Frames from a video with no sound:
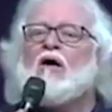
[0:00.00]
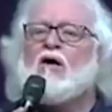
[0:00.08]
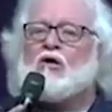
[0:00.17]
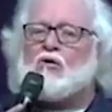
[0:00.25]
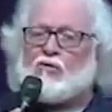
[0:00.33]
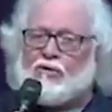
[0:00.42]

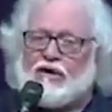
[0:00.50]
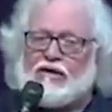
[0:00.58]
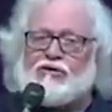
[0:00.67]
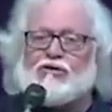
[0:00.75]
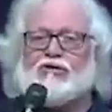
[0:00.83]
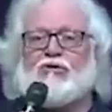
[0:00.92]
a
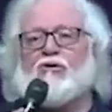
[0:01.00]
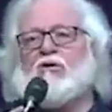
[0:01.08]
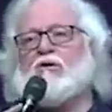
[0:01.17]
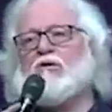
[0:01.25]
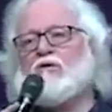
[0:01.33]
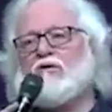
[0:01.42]
green
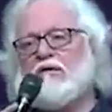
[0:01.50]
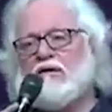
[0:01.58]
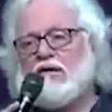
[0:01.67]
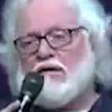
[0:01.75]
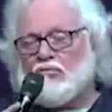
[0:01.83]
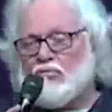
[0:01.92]
shirt,
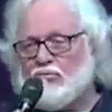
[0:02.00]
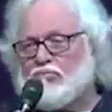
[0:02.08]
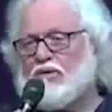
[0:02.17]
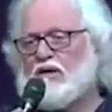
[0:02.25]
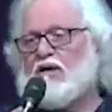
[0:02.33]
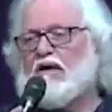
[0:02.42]
it
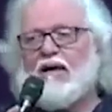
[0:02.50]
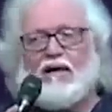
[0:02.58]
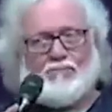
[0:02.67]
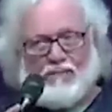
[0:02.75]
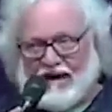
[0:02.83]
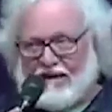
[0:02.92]
would be
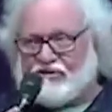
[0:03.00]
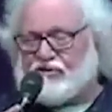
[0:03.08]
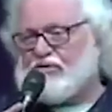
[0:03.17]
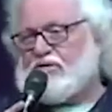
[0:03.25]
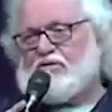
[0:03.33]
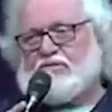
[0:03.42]

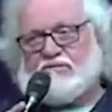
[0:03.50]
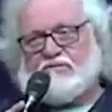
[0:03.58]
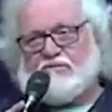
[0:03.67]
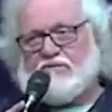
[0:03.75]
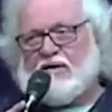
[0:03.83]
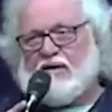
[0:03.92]
lambasted.
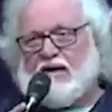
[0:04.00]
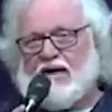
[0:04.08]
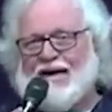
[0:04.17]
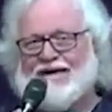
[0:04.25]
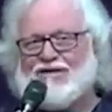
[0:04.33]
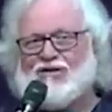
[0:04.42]

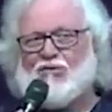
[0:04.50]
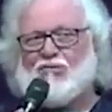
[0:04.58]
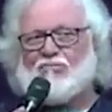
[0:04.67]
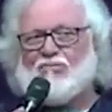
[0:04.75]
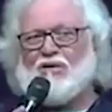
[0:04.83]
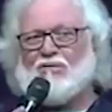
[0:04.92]
I
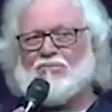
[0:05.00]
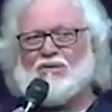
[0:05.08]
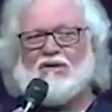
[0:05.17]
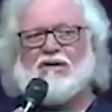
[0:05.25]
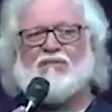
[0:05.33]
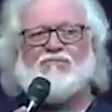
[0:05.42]
don't
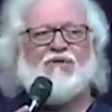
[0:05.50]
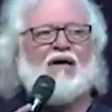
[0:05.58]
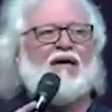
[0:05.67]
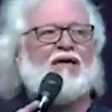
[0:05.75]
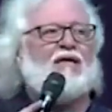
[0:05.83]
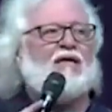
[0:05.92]
believe
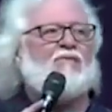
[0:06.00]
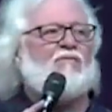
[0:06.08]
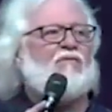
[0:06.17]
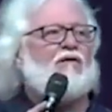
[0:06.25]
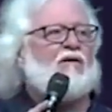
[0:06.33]
that